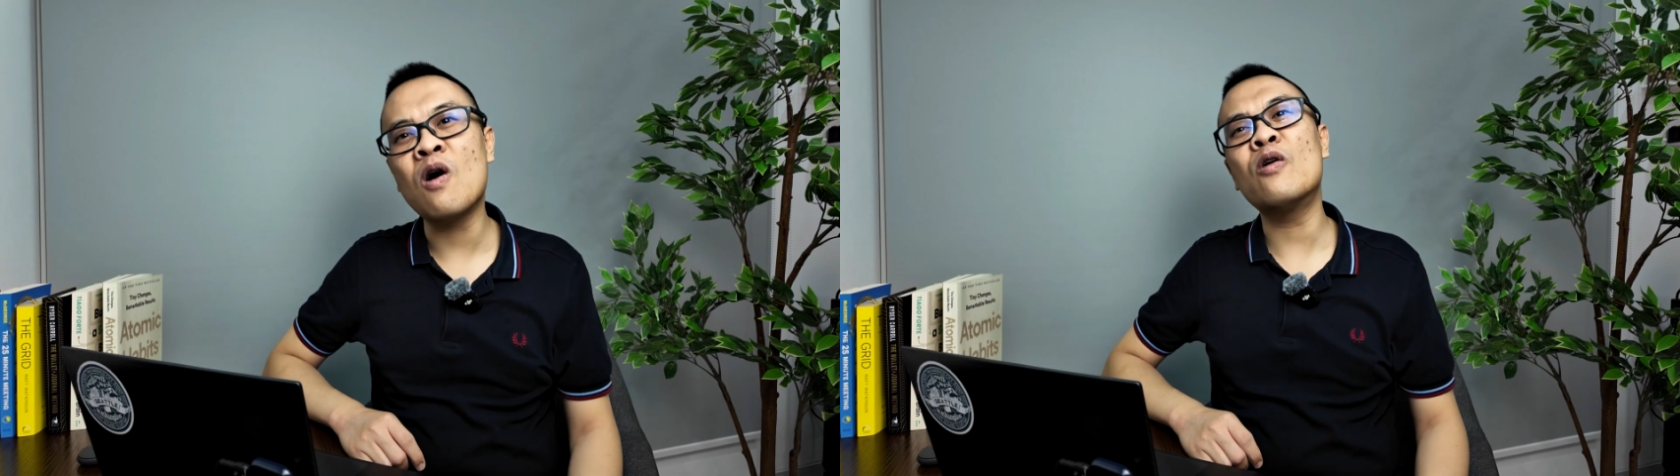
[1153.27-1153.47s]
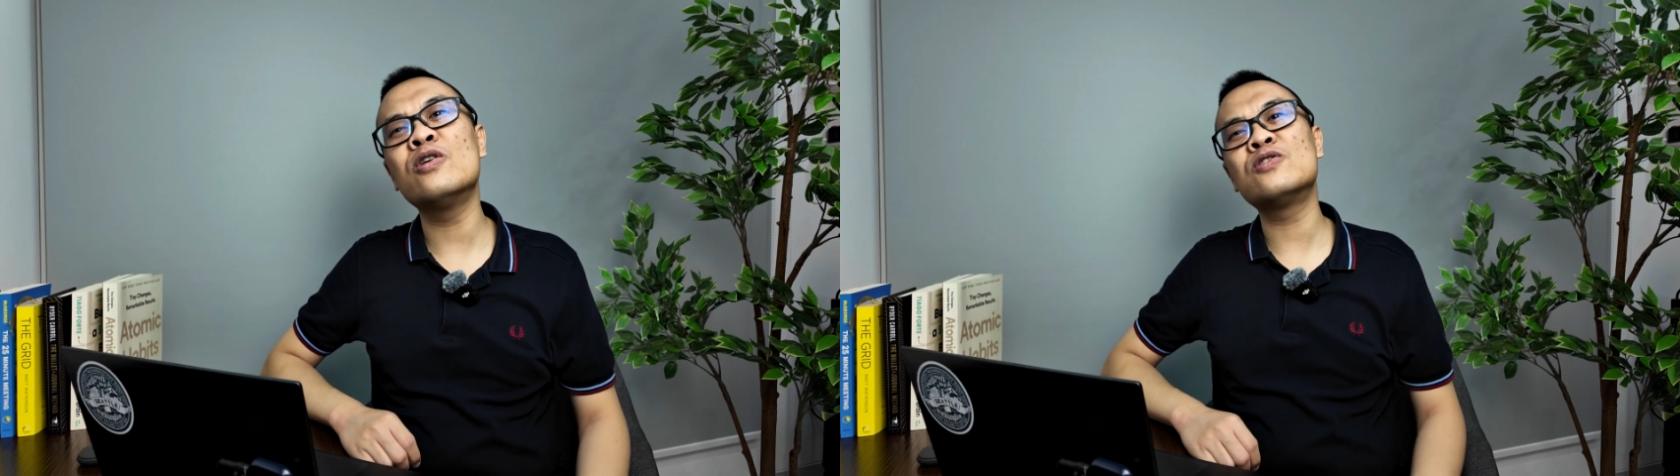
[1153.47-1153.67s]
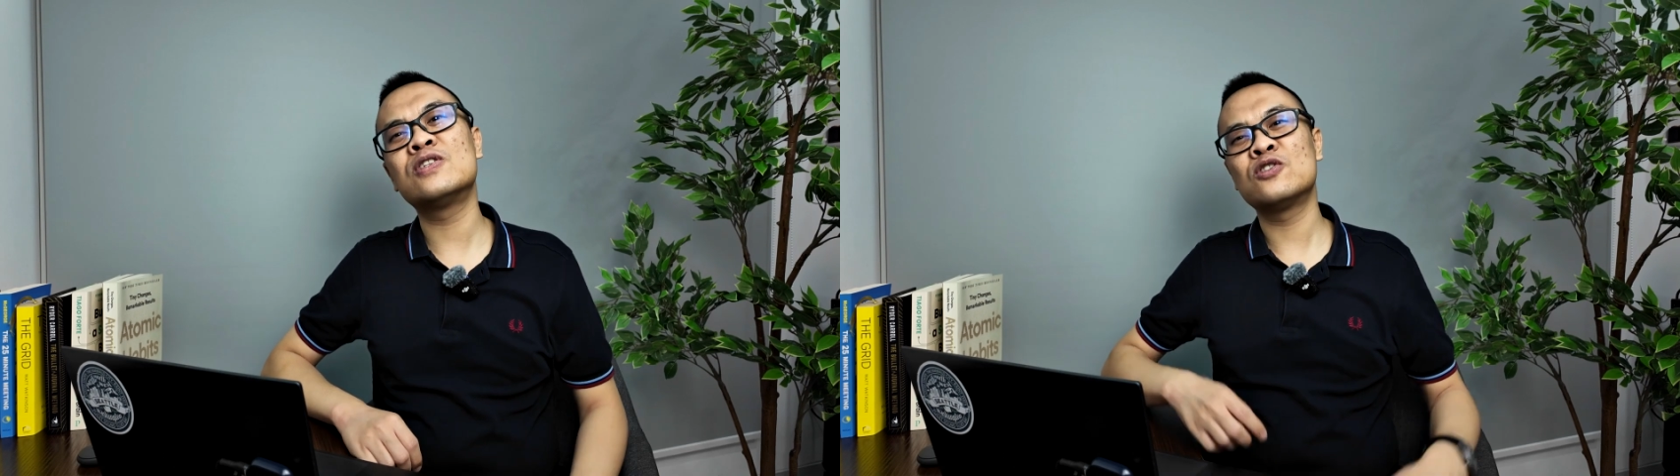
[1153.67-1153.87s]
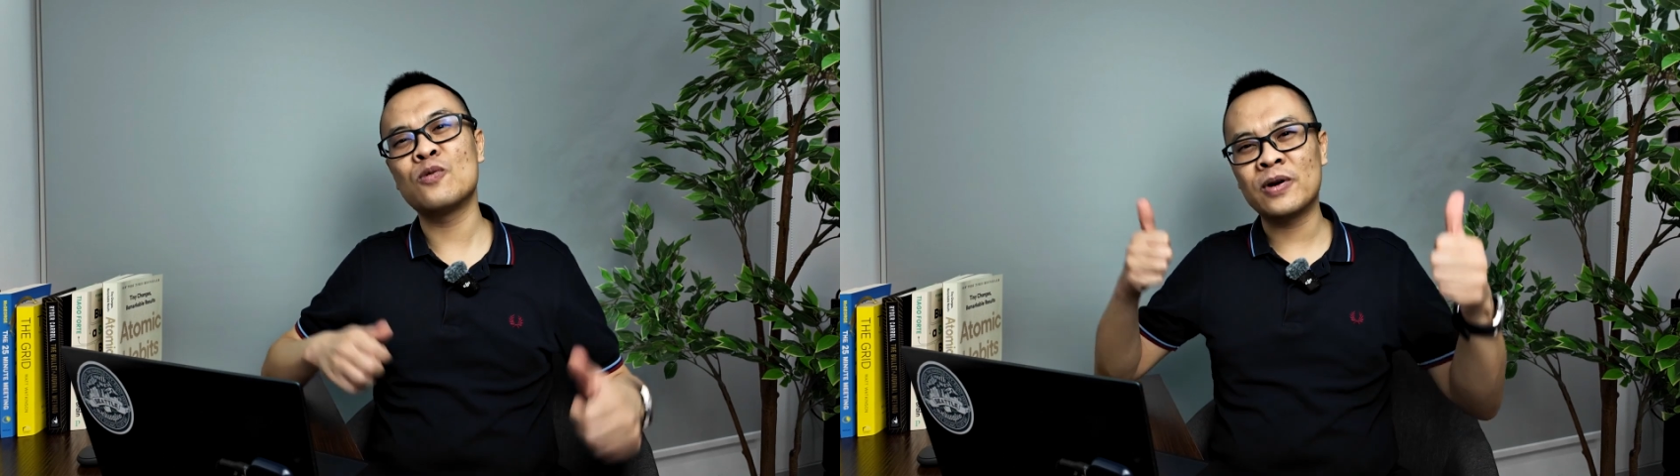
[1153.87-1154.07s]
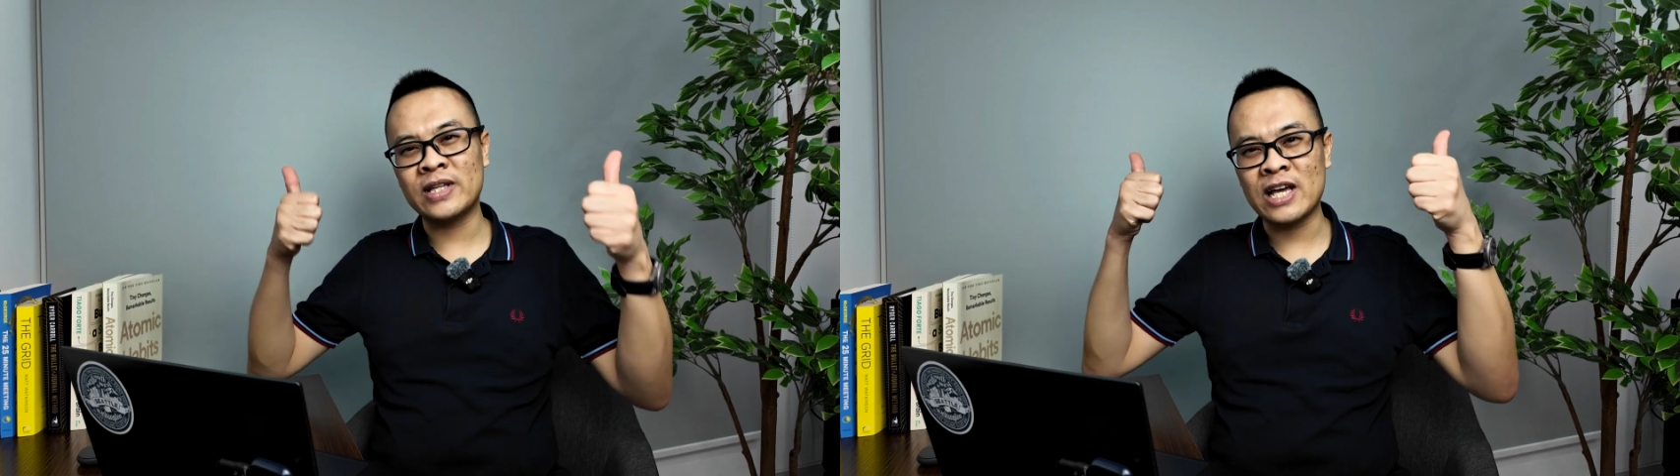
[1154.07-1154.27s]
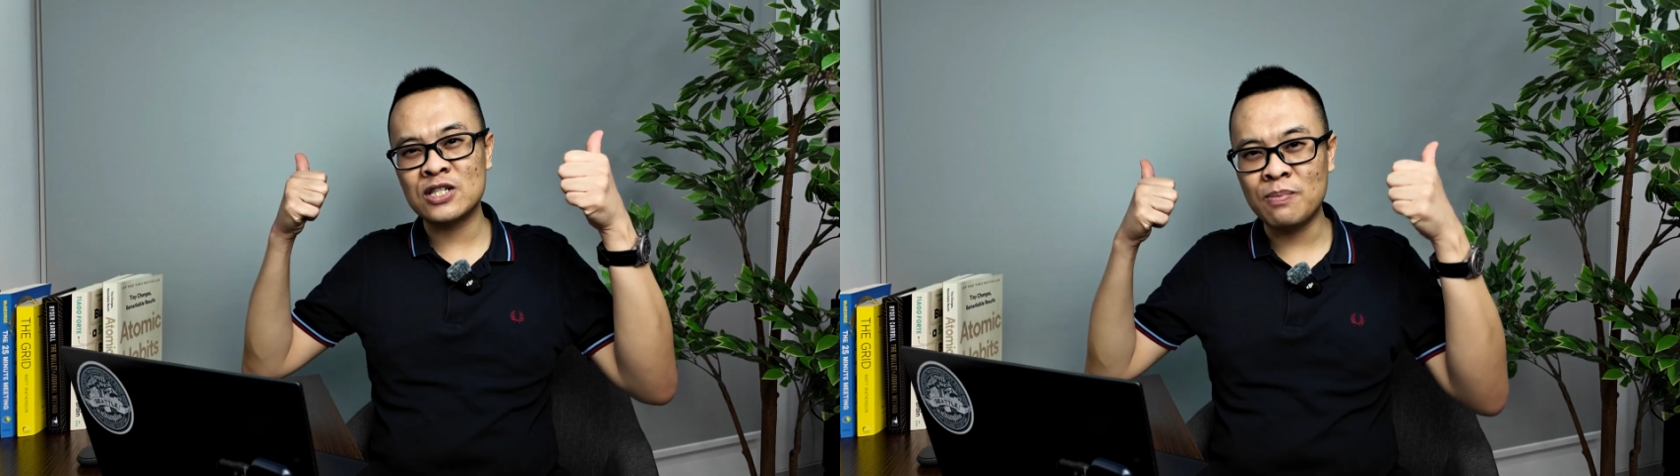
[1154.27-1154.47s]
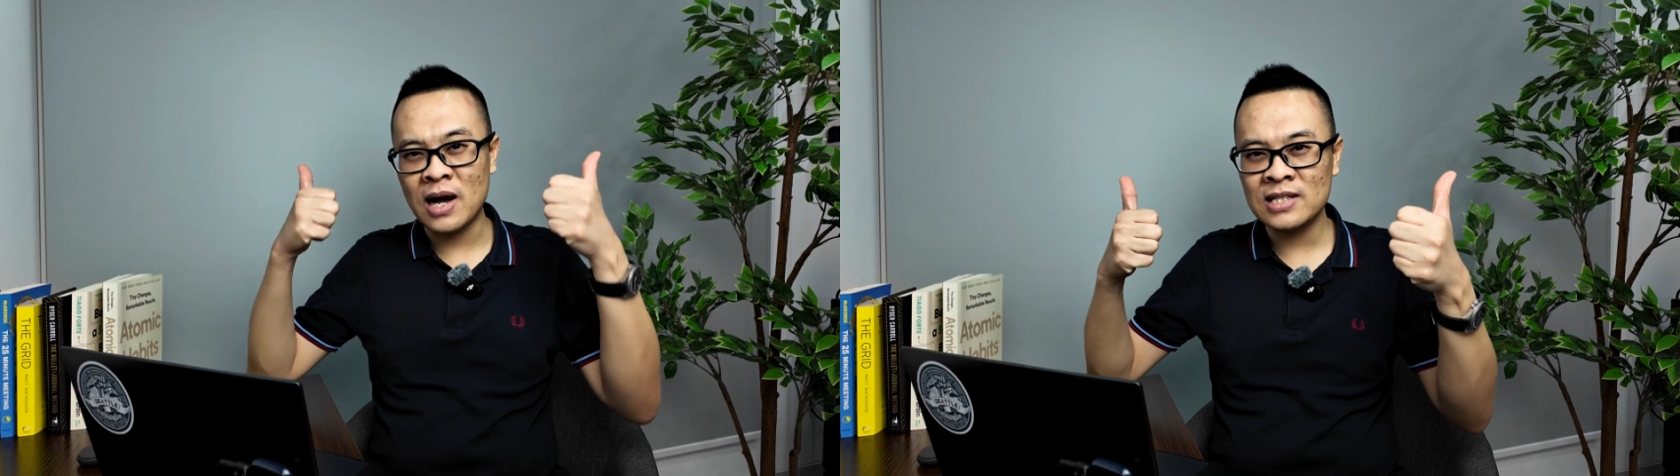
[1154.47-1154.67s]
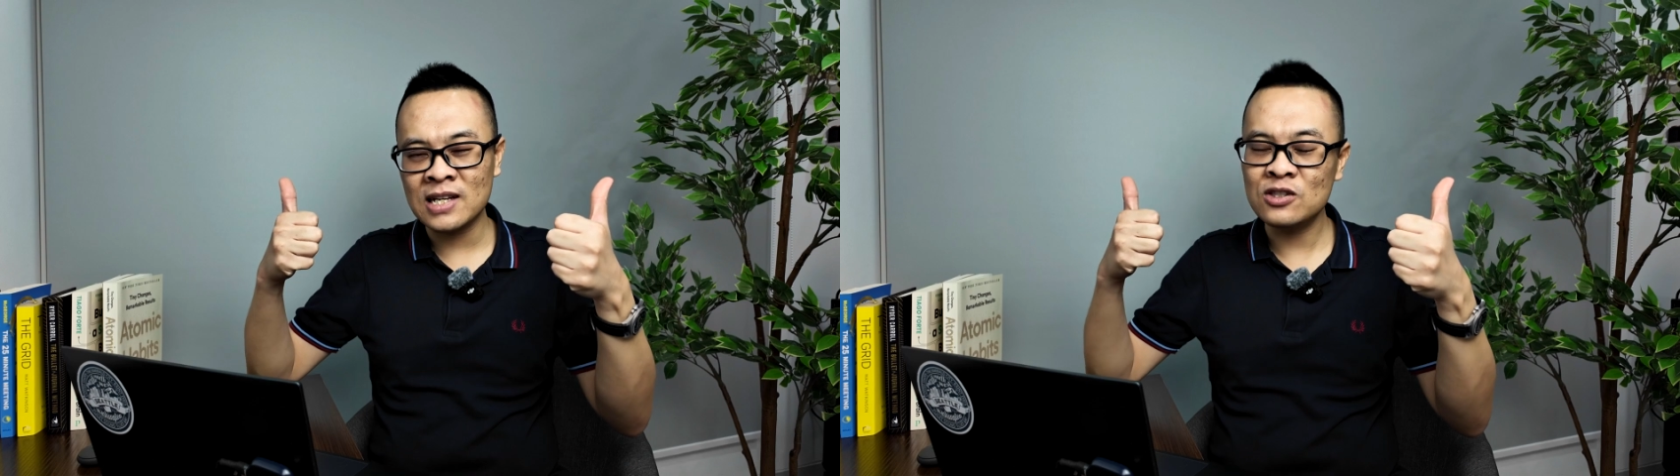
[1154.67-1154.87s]
or use the super thanks
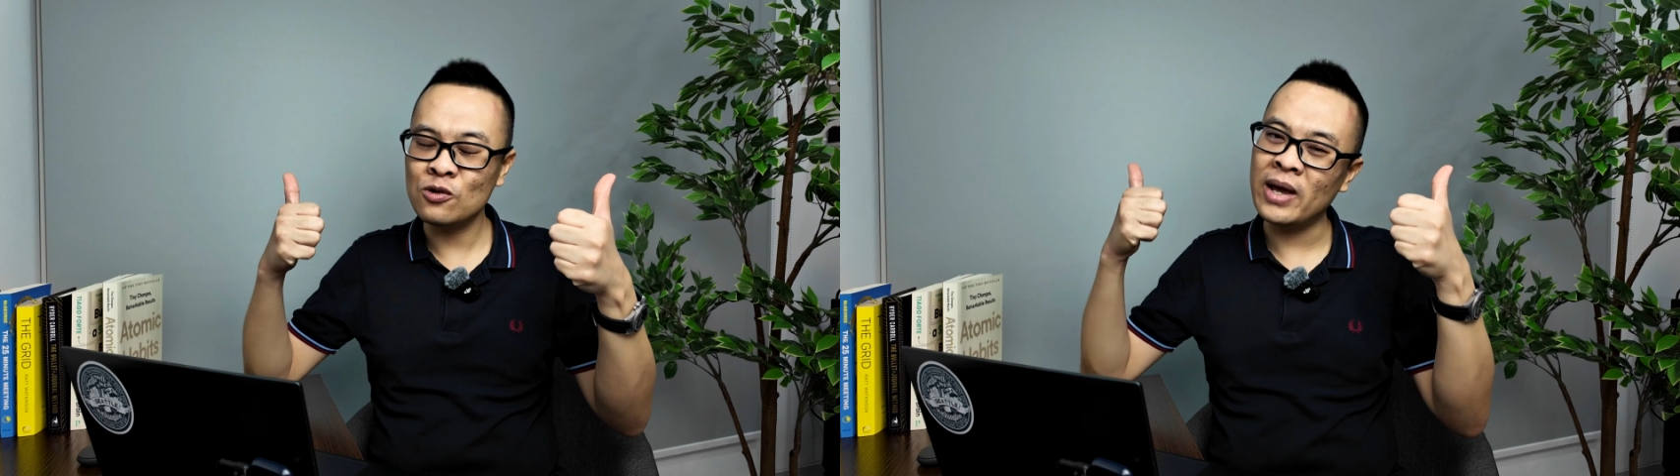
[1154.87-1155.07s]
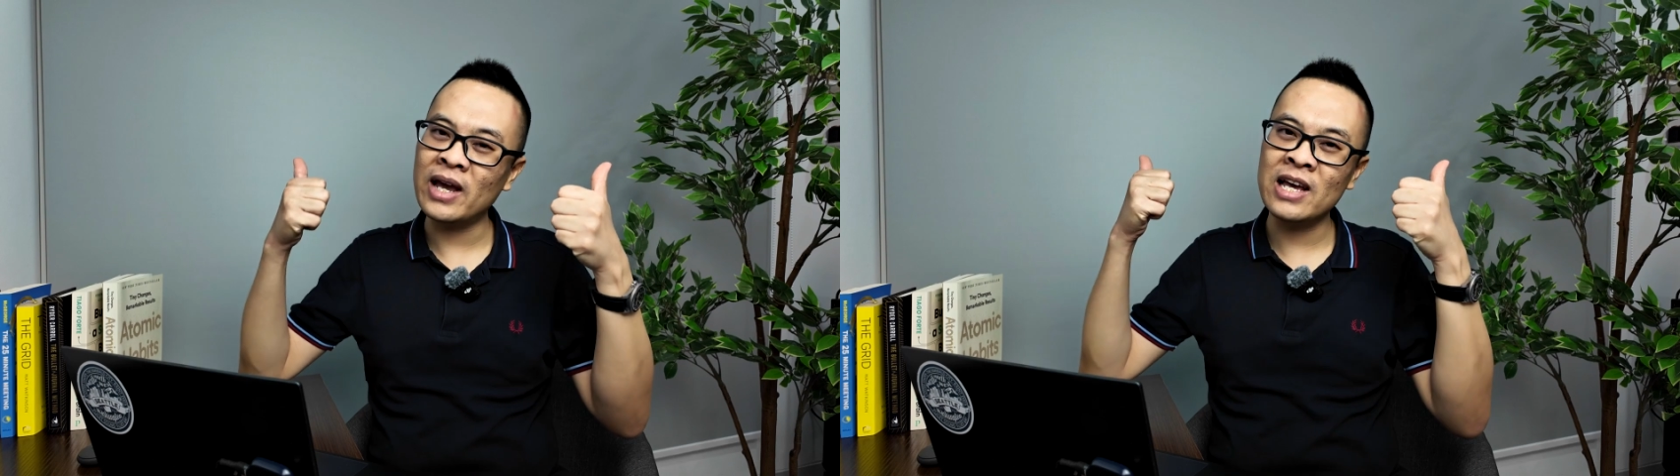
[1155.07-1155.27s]
button to make